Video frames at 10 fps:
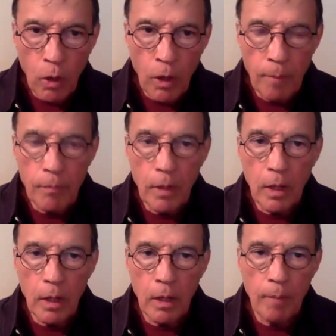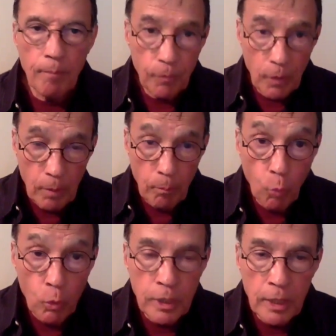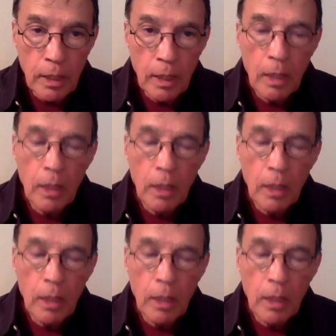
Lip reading: are wounded,